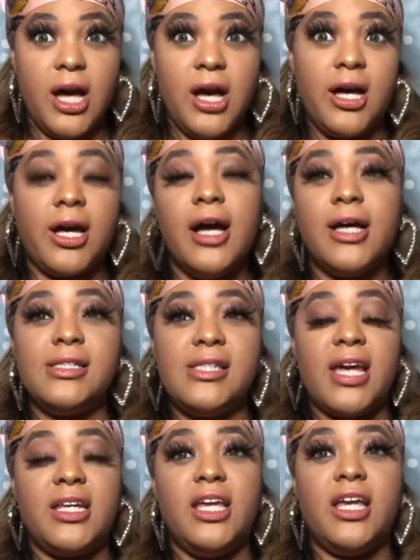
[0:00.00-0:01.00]
a good
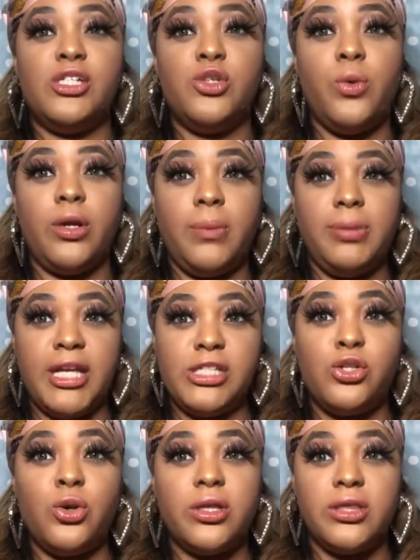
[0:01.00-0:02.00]
technique is you want to
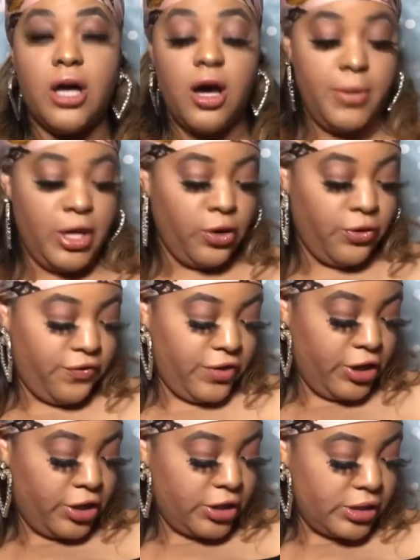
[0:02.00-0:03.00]
place your thumb and your
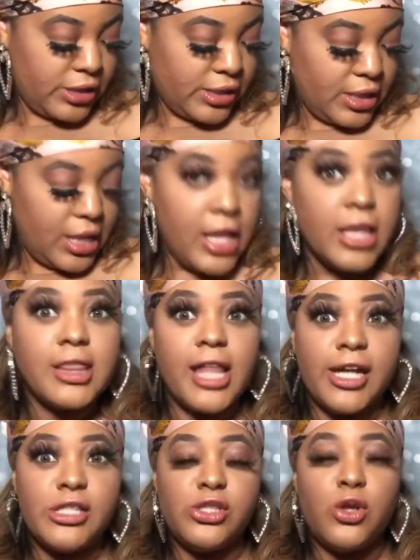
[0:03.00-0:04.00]
fingers
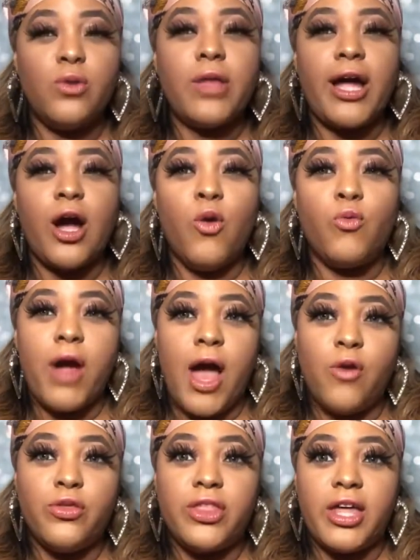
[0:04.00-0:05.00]
like so, like
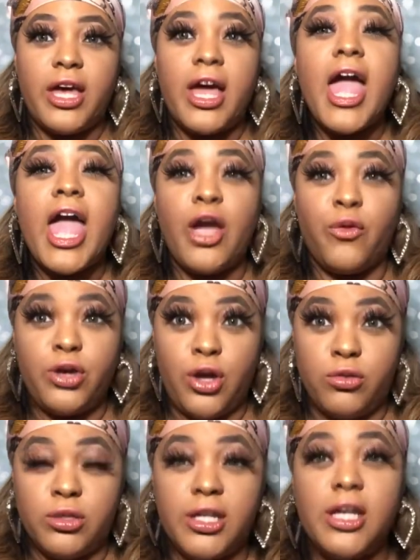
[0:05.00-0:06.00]
around the
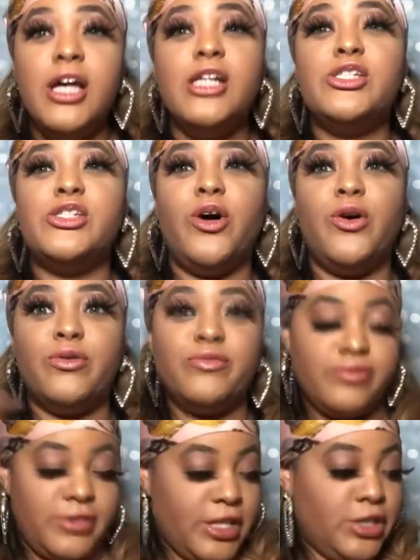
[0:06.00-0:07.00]
areola.
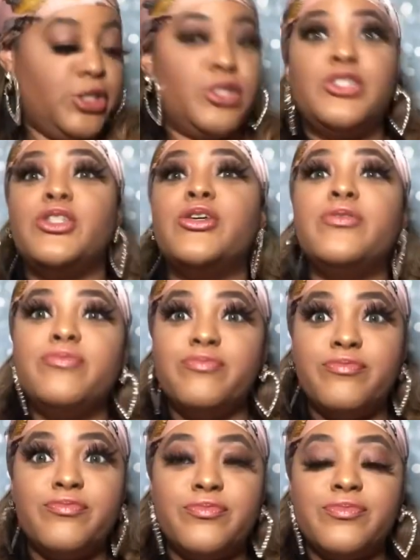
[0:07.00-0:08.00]
So that's just the,
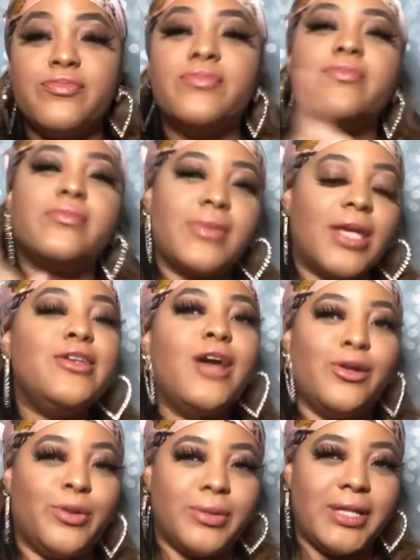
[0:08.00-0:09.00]

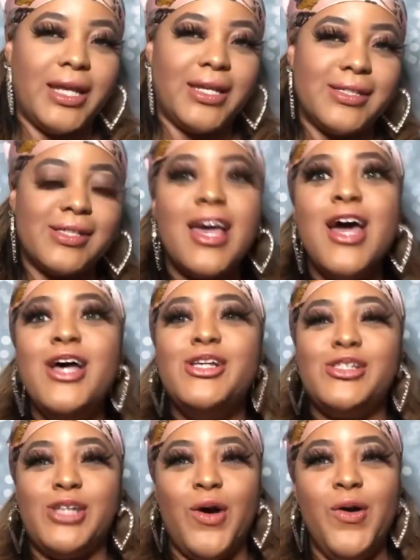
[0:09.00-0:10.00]
y'all know what that is.
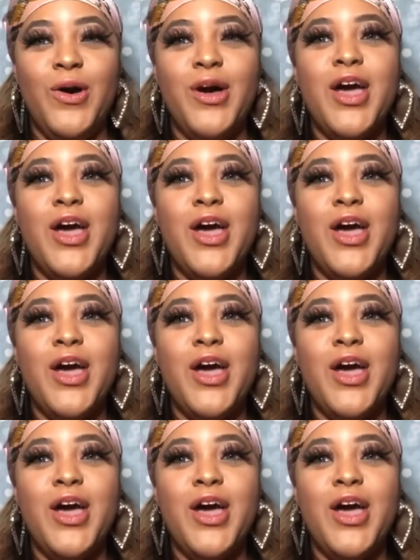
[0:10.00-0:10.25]
So